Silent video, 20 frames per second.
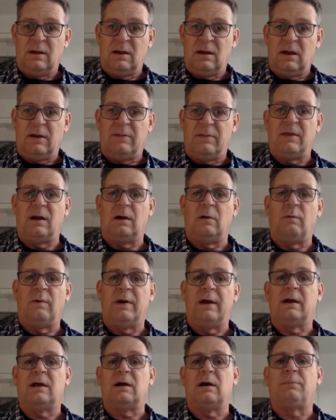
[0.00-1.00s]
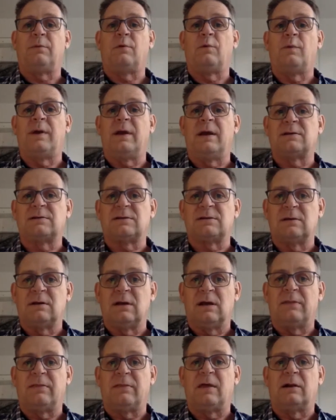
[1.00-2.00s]
and then I'll wait a couple weeks,
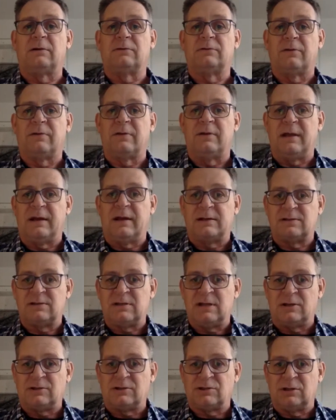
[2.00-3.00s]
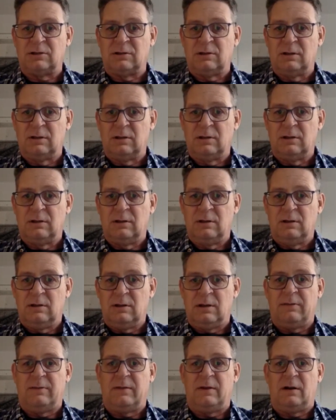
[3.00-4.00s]
and then I'll do the next section,
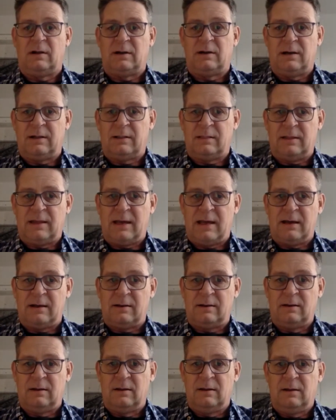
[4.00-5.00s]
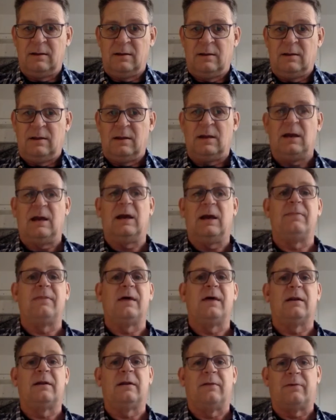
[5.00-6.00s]
and then I'll cut that, and
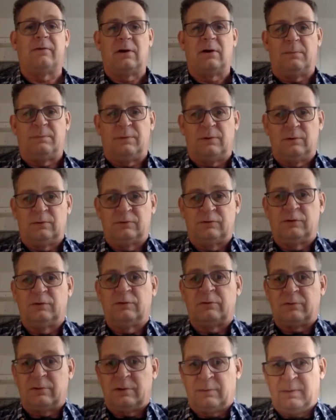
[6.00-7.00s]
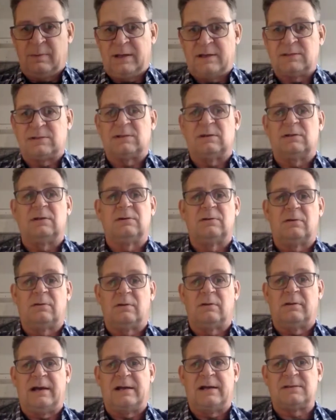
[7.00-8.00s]
then another couple 2 or 3 weeks and do the
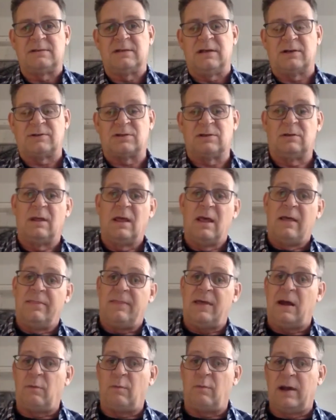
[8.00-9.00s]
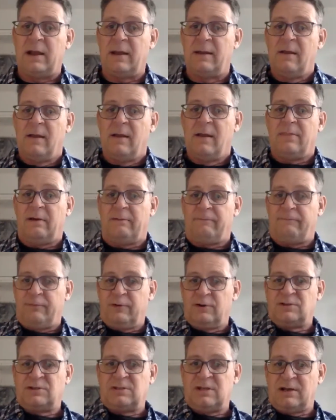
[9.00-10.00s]
last section. That way, that
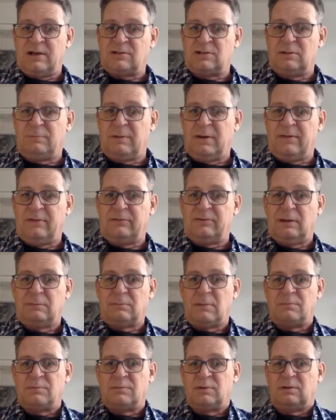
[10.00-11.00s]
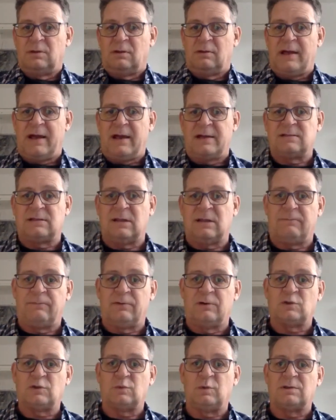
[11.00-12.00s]
first section, by the time I'm doing the last, that
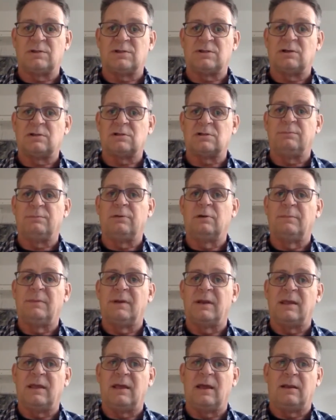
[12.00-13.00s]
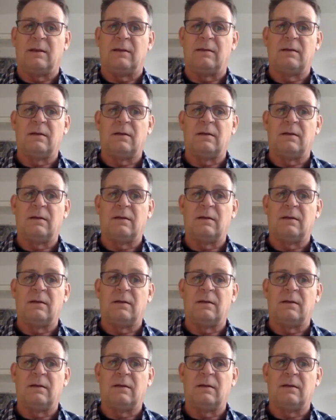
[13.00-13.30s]
first one starts blooming again.